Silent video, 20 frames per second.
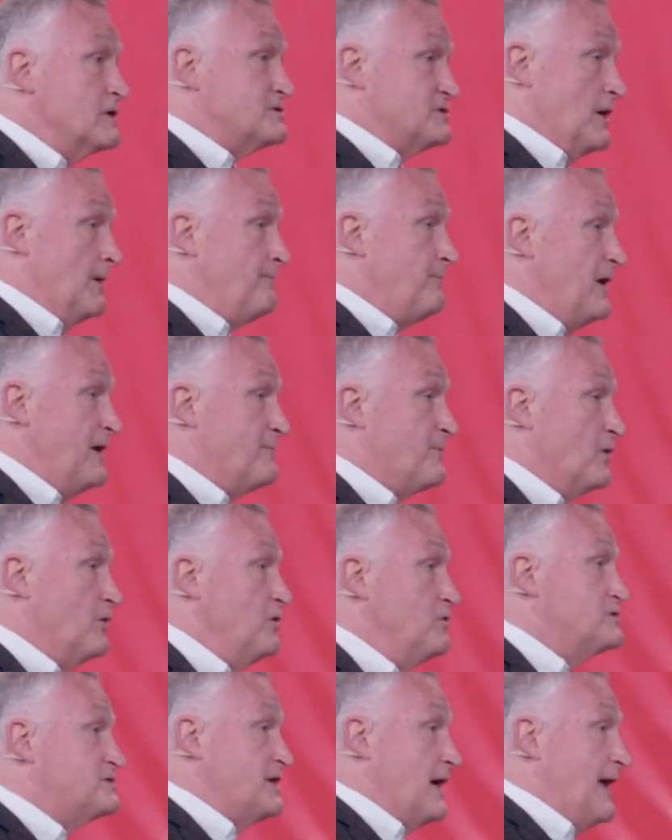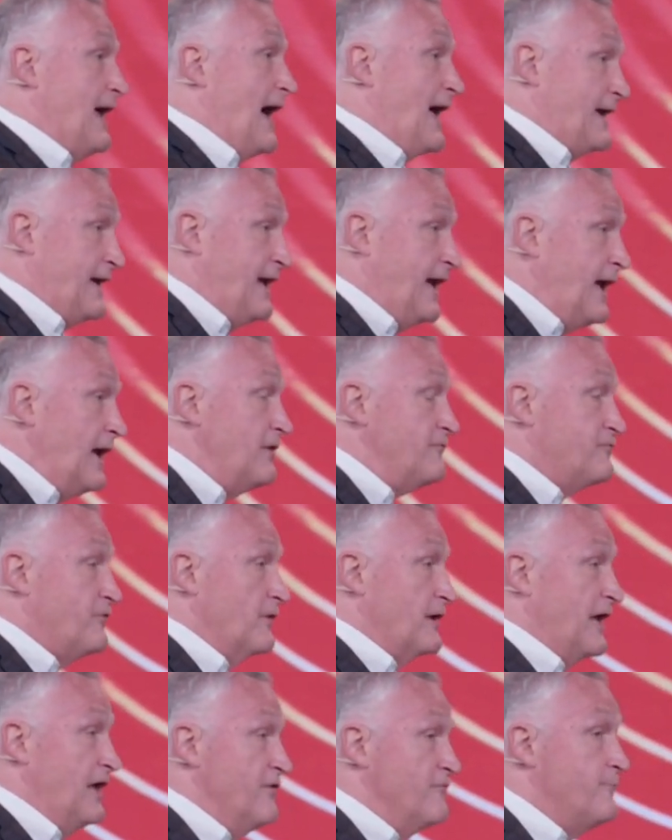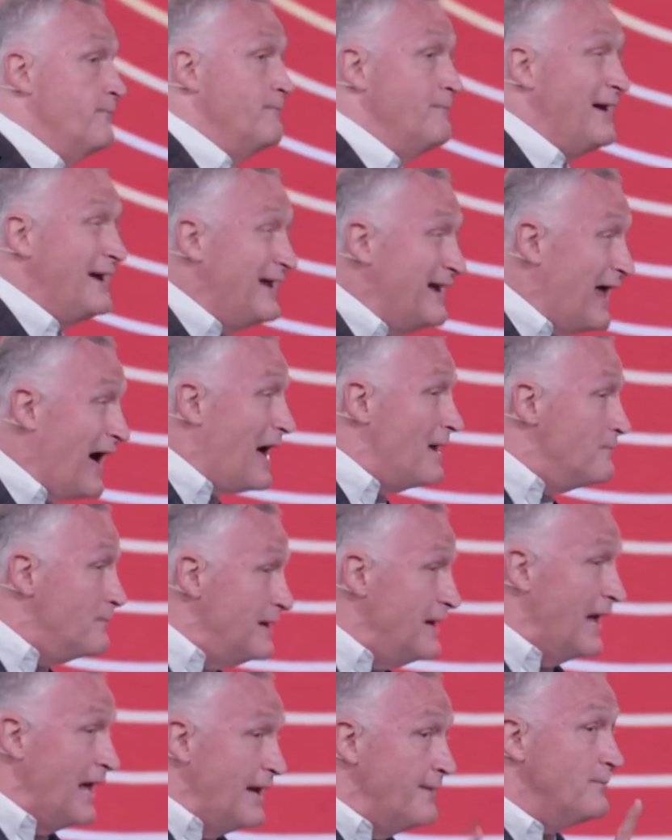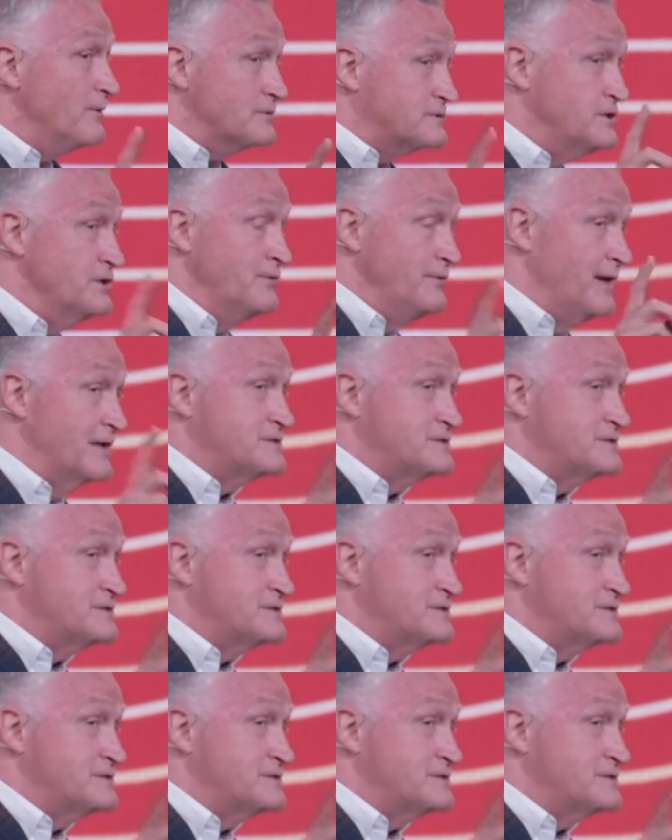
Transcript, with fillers: Some people who say, I can't forgive, may not be able to.